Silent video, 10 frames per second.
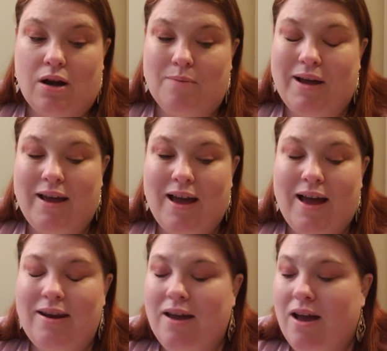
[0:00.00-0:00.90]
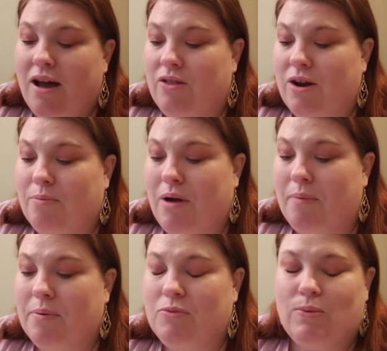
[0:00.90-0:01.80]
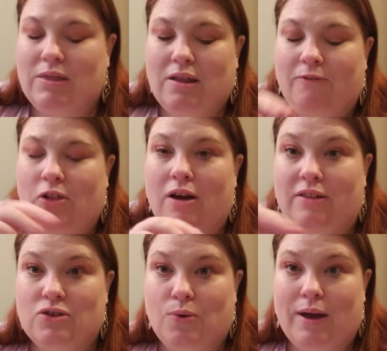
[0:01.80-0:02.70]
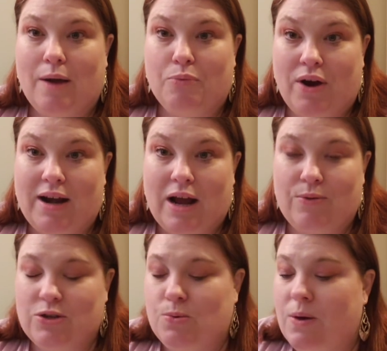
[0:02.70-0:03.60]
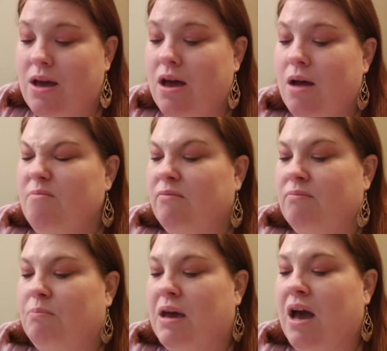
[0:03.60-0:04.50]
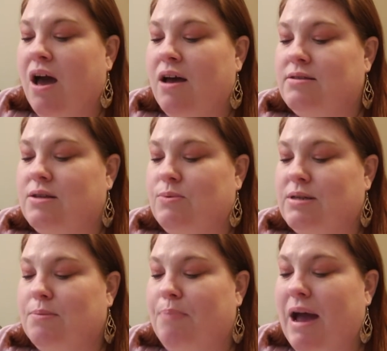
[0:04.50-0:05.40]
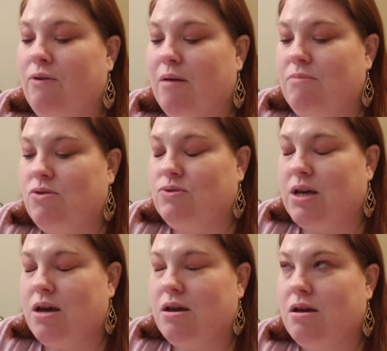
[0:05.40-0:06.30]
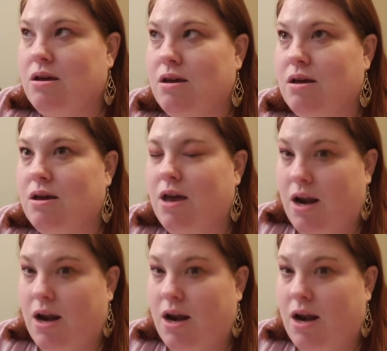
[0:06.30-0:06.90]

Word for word: Um, I had a lot of problems with the vlog that's going up right now this week because there was some background music in